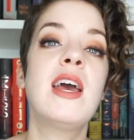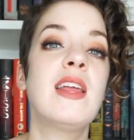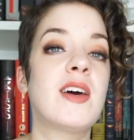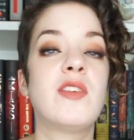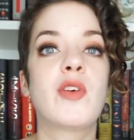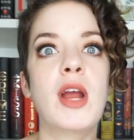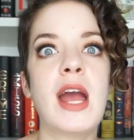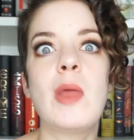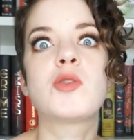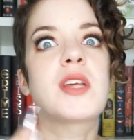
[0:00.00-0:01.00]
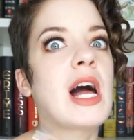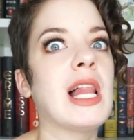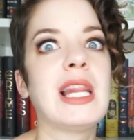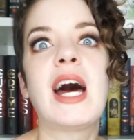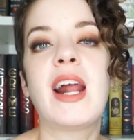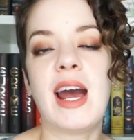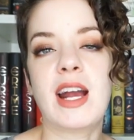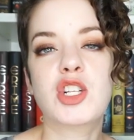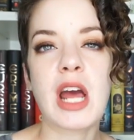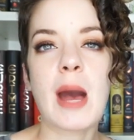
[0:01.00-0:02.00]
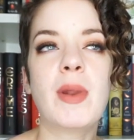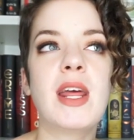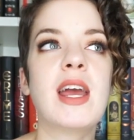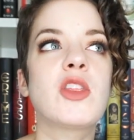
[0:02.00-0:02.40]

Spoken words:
that at the very end there's, like, a lot of action happening,